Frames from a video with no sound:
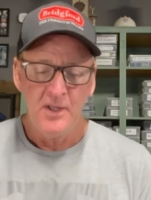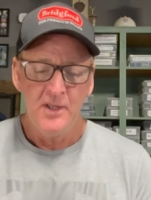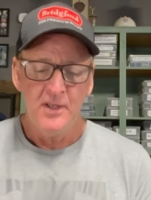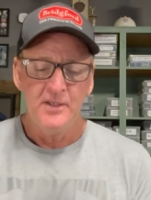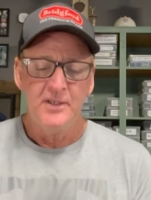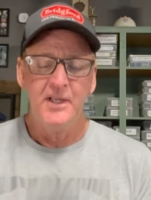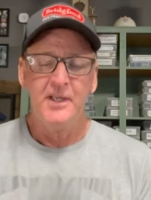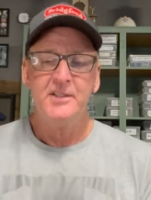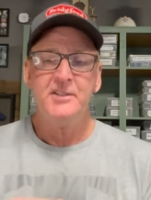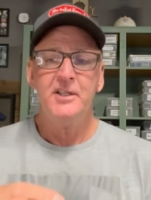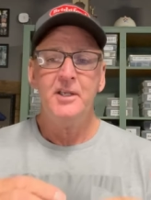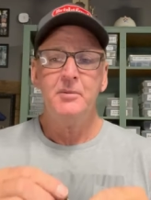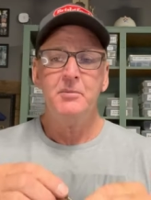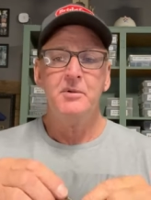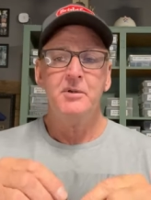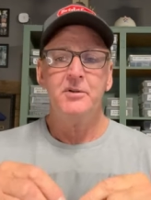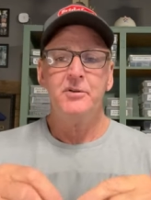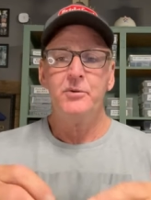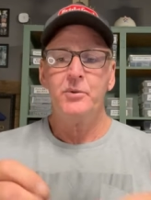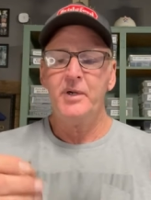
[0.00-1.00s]
next thing, I'm
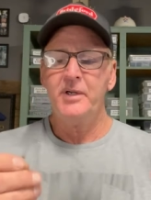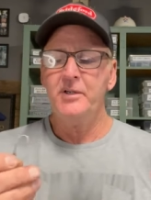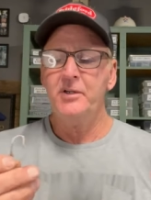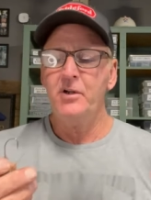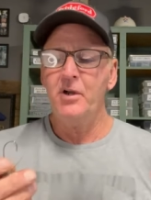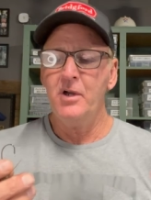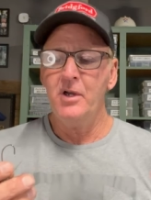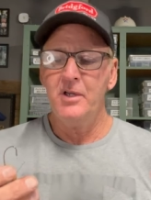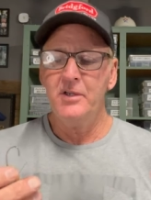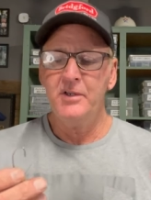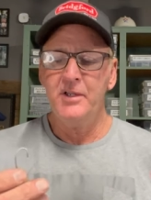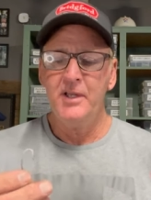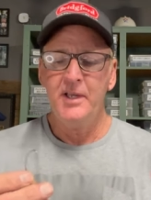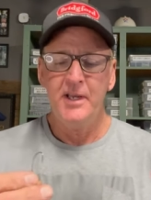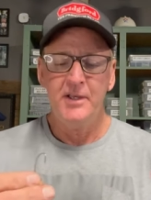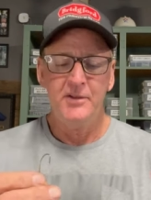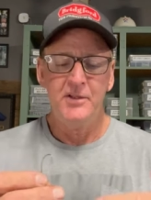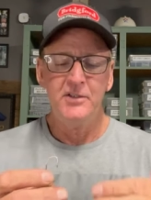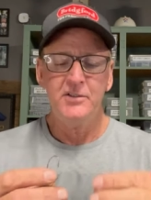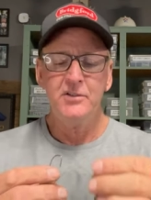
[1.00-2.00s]
going to thread it on,
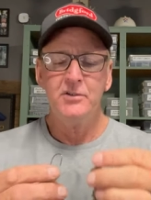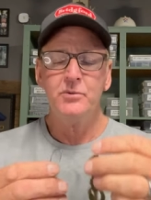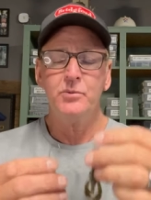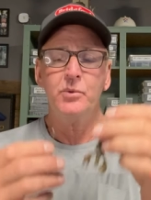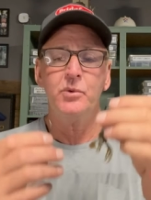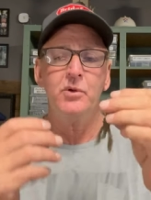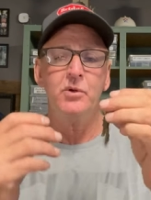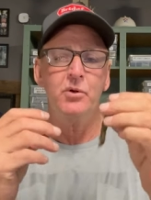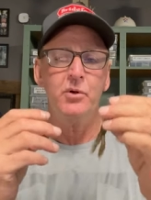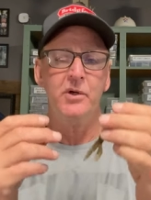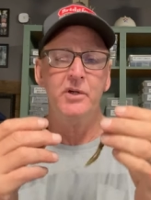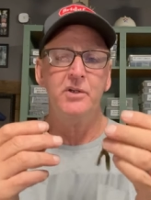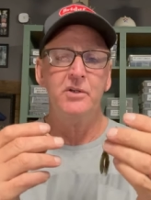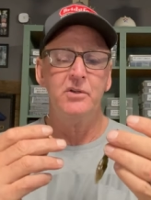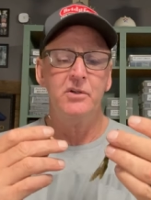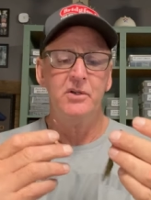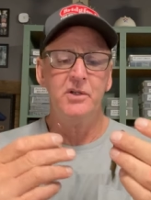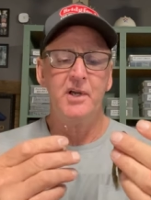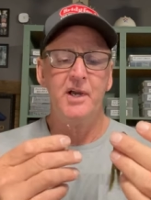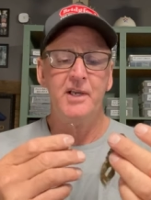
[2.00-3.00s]
and this is real
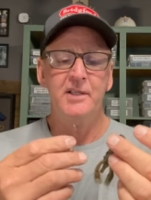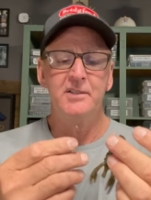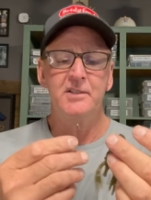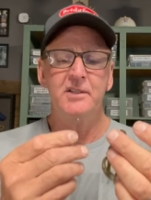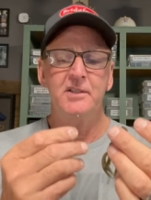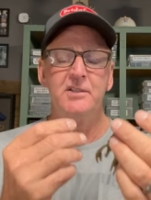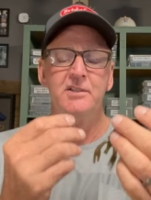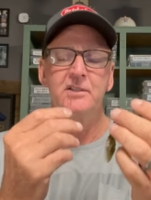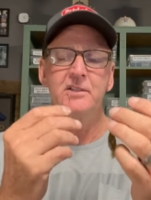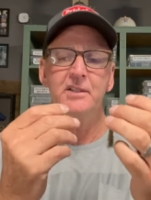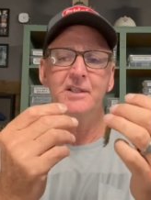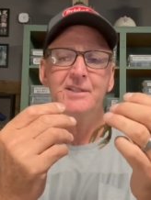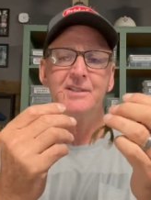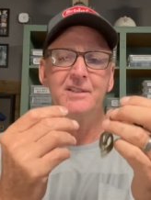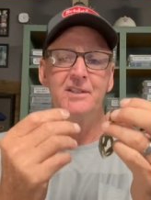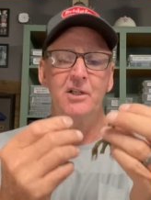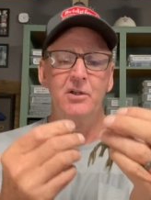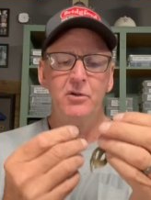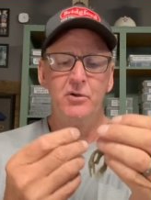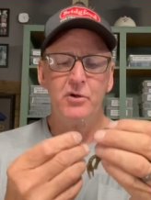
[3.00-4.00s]
critical, guys. This this
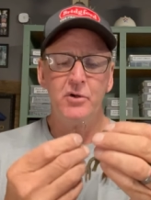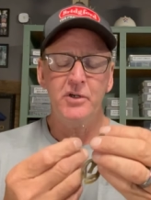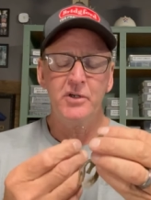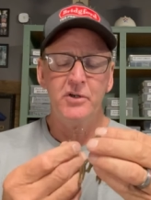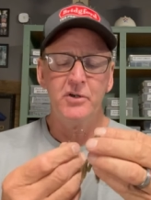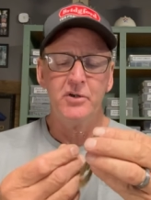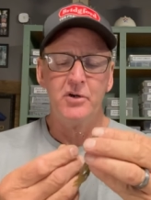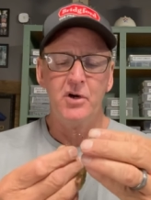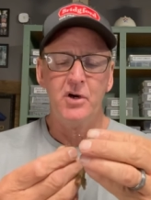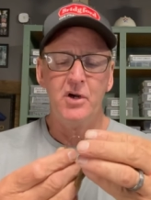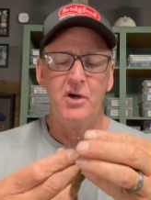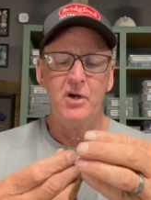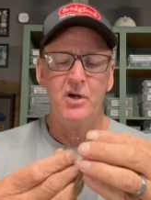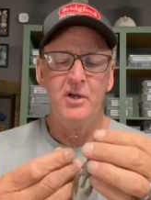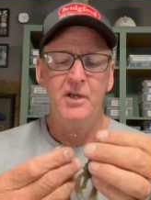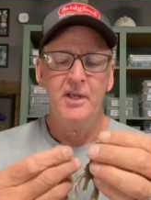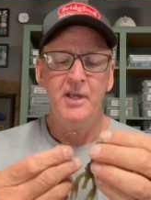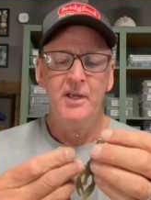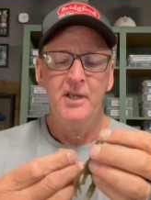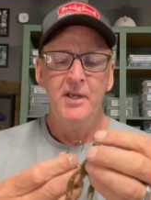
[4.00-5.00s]
little Critter
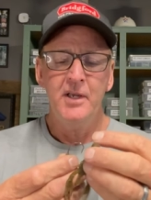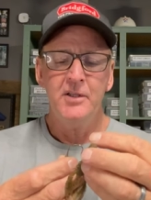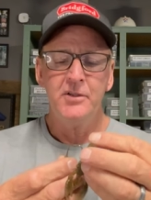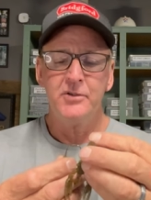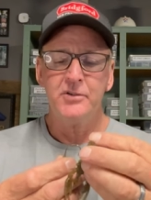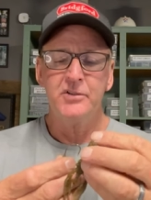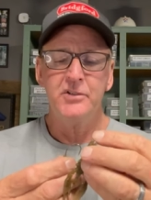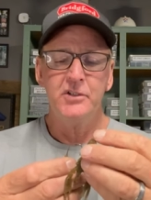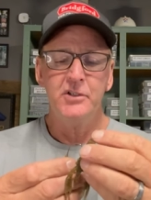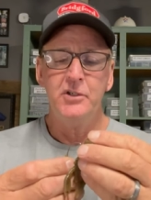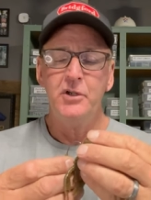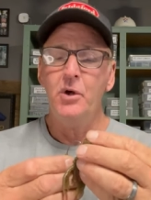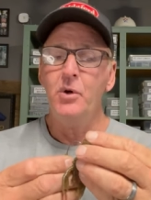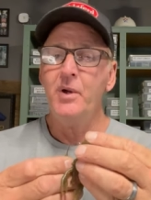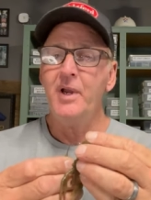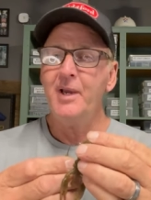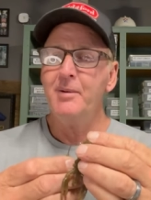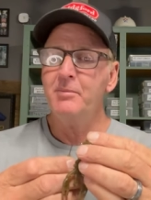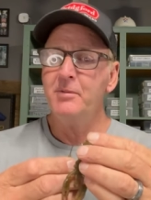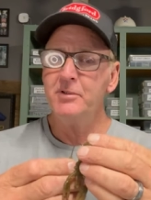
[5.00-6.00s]
Craw, there's you don't
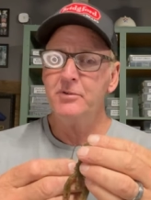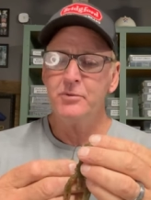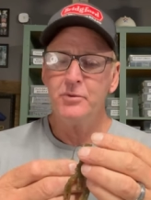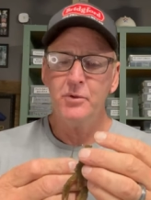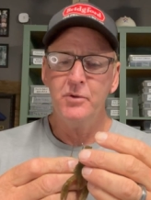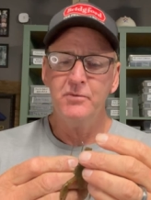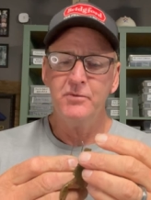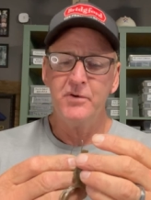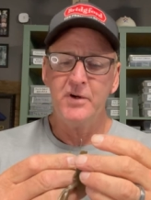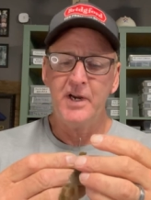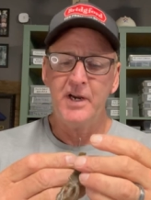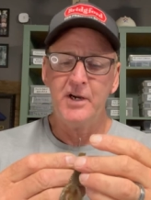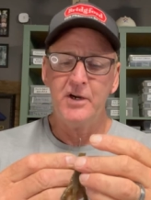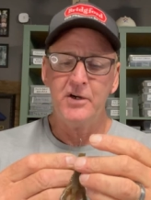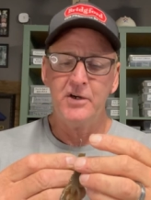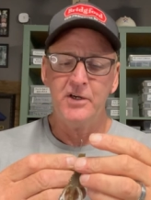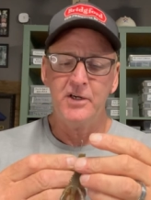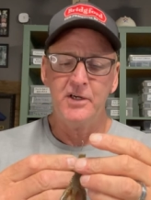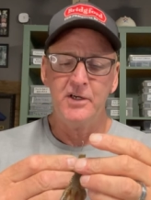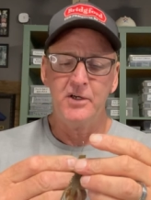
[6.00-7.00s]
have much room for
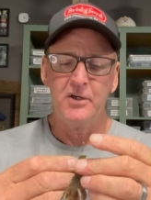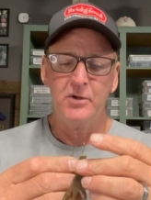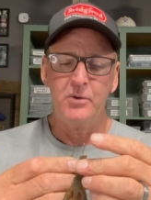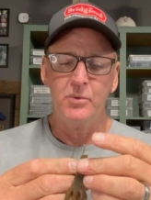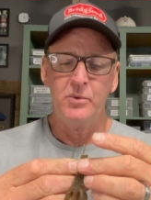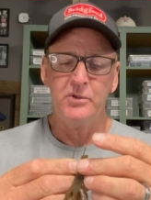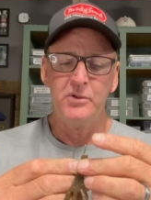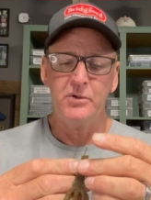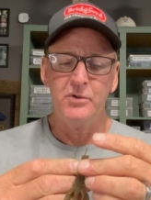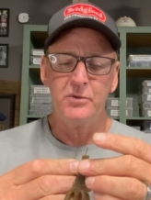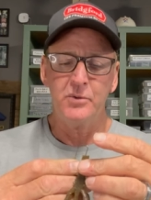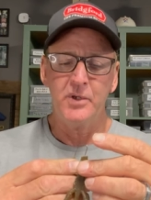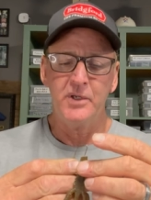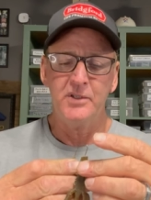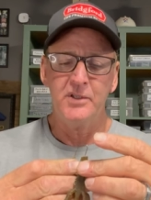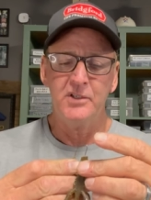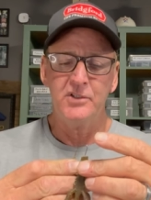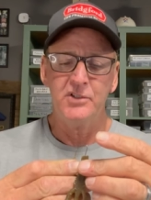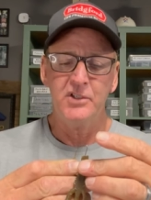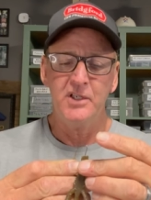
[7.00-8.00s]
error here when you thread
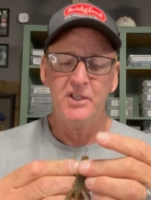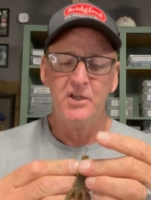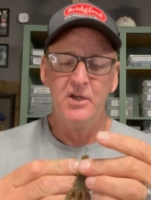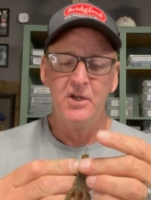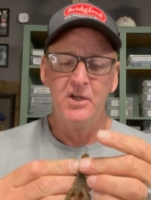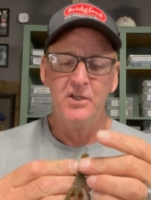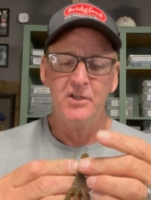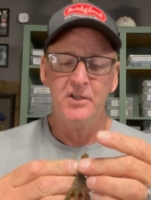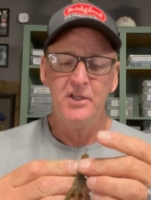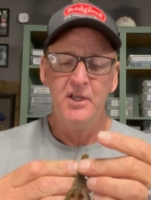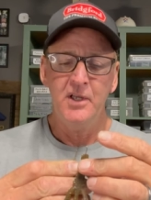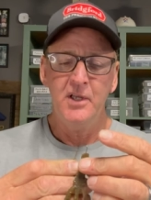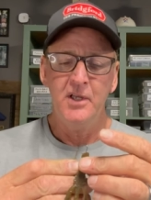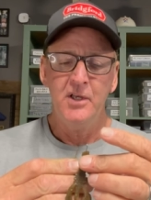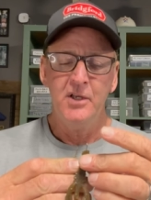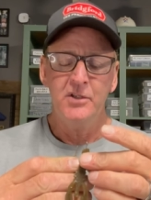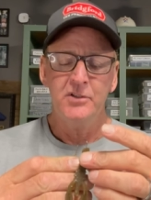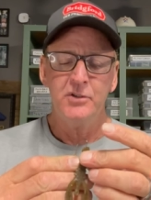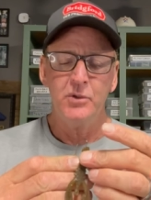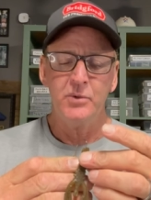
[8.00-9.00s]
the jig on,
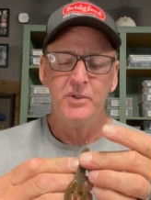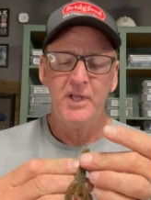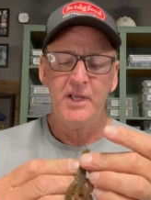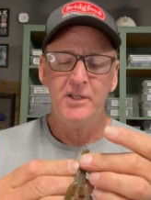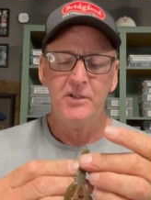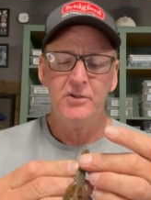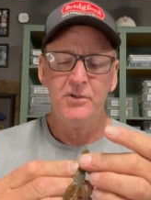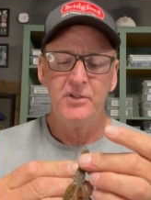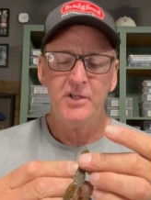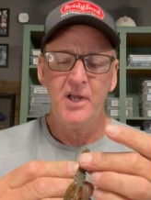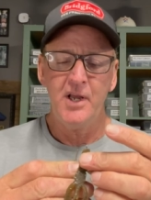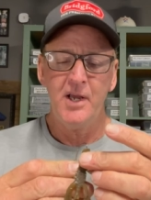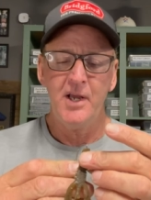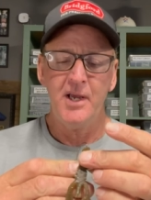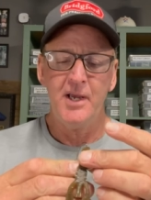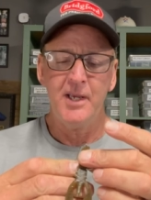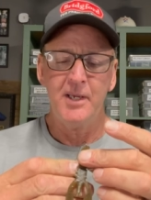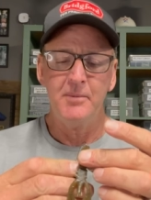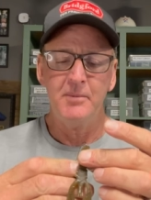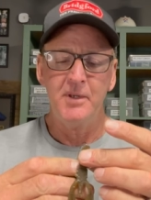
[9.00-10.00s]
so take your
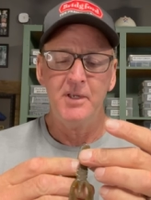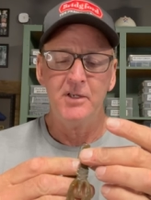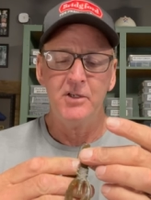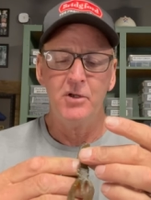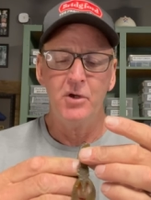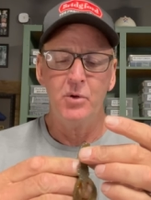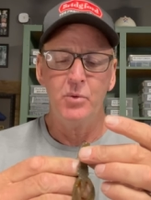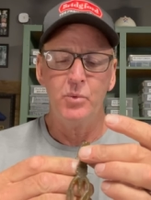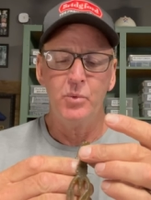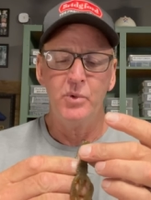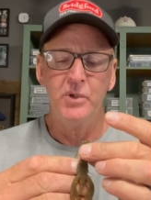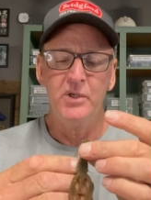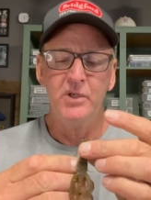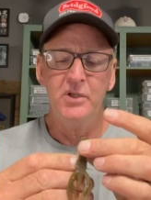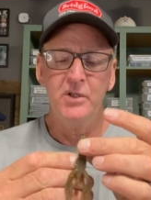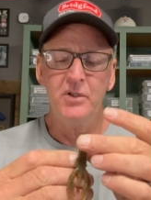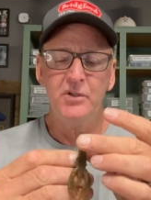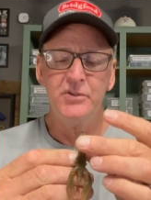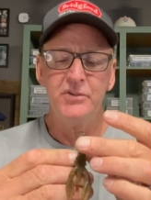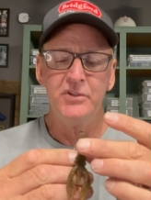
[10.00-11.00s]
time and go
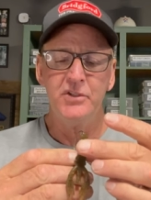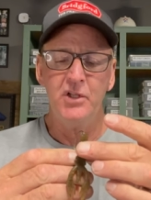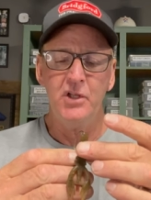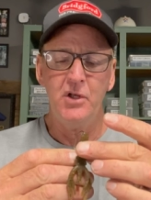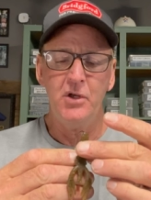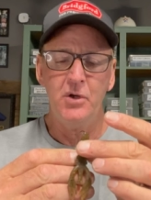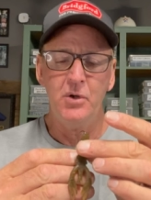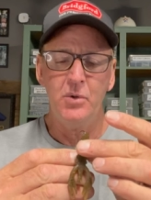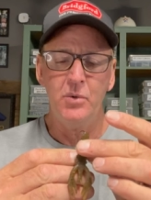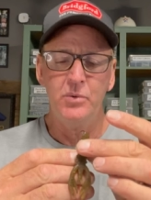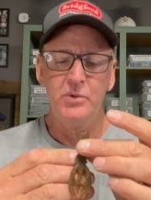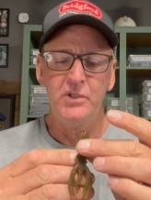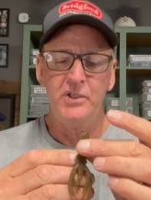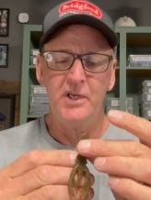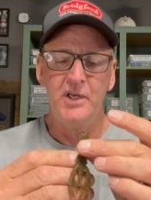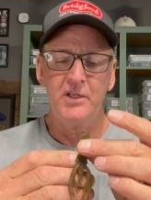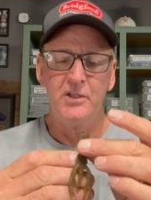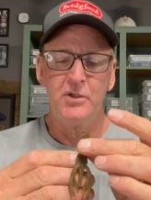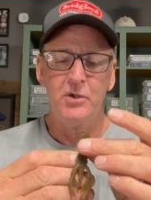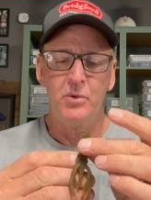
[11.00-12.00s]
real slow. You
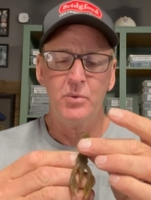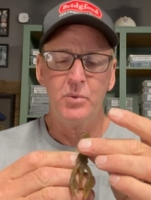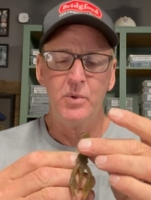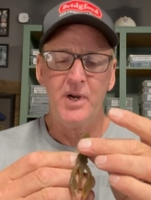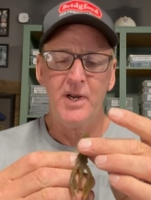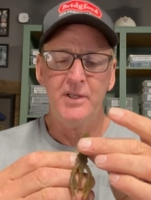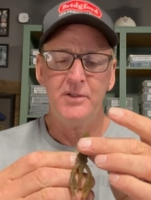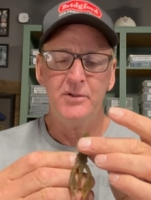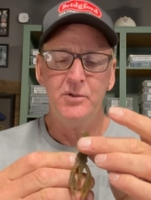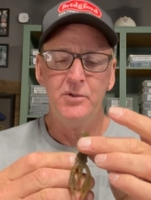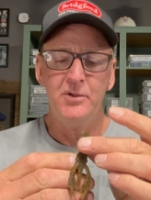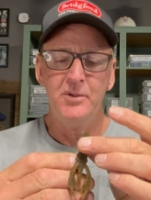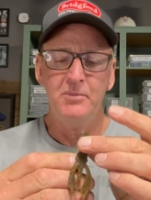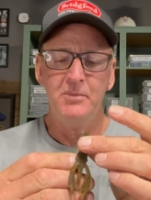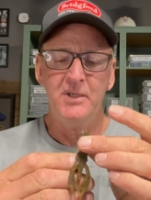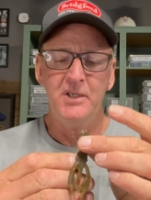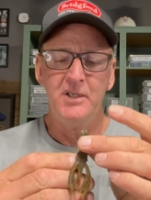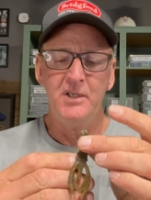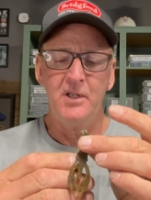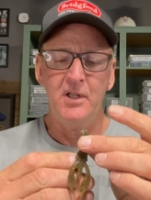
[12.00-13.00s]
got to go right through the
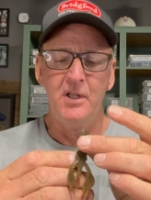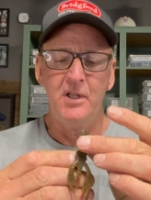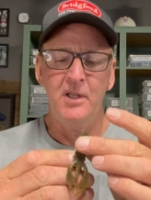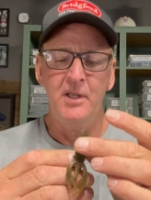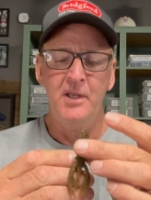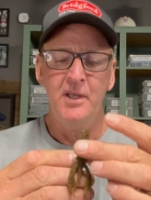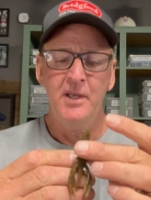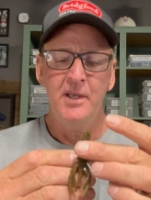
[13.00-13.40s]
middle,